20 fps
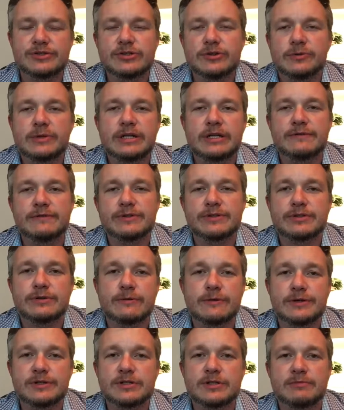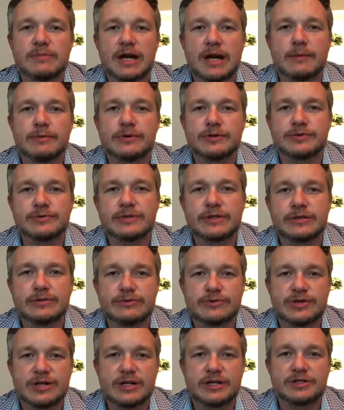so many different stories in the Bible. I was reading
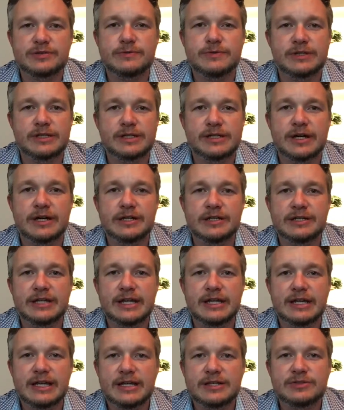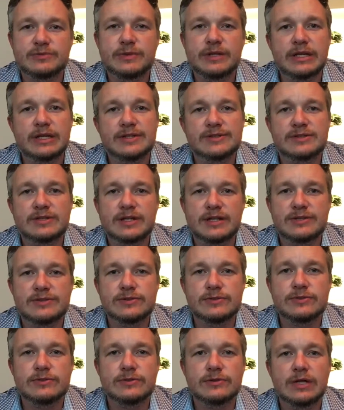through Joshua and taught on that last week in Sunday
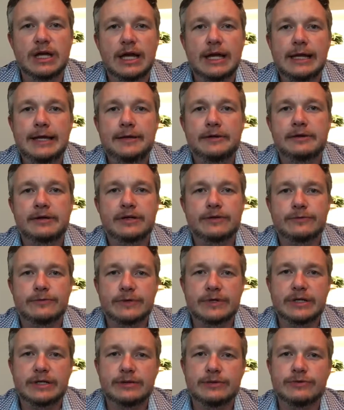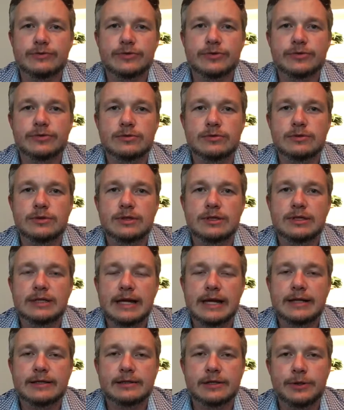school, and reading through
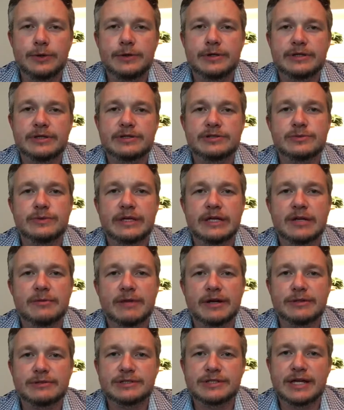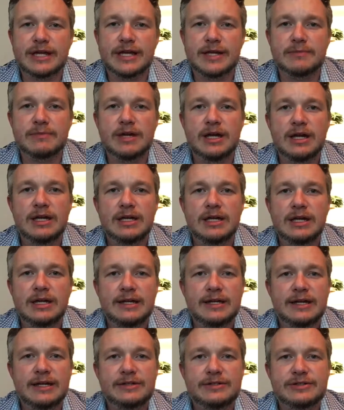Luke this week in my own time,
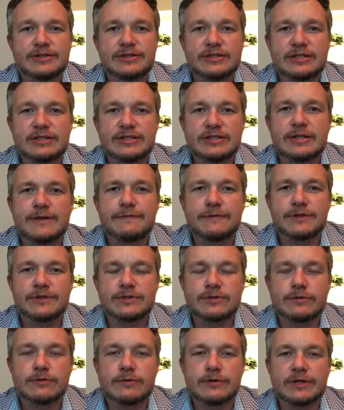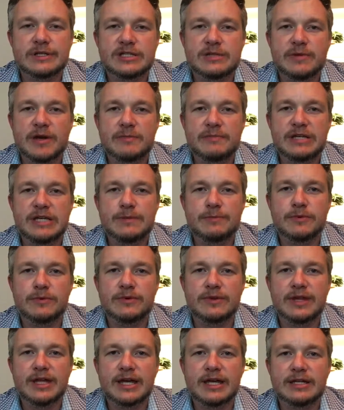and just these different stories about
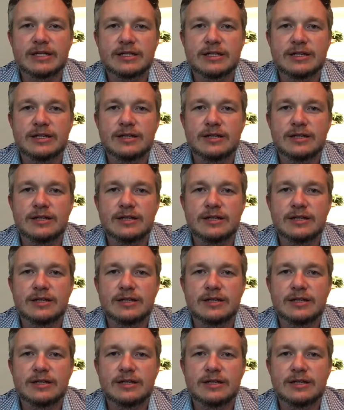people that